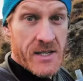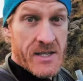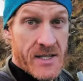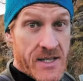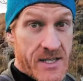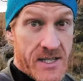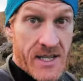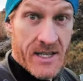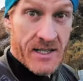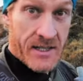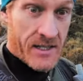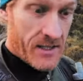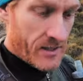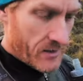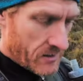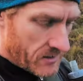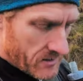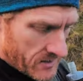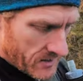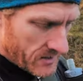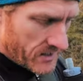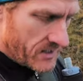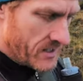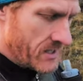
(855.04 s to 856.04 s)
to Sadgill,
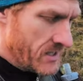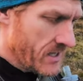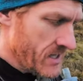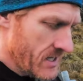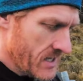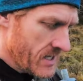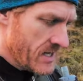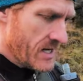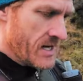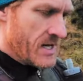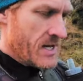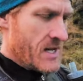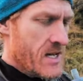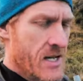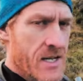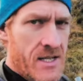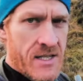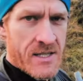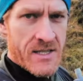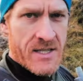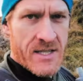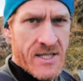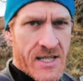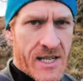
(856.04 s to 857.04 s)

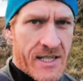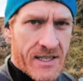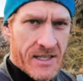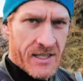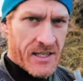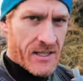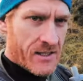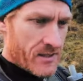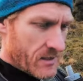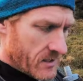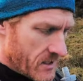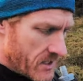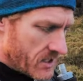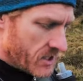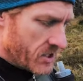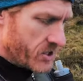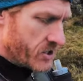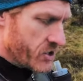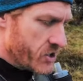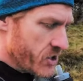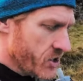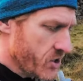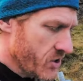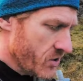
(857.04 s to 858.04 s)
and Sadgill
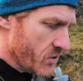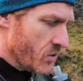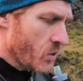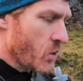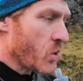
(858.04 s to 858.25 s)
to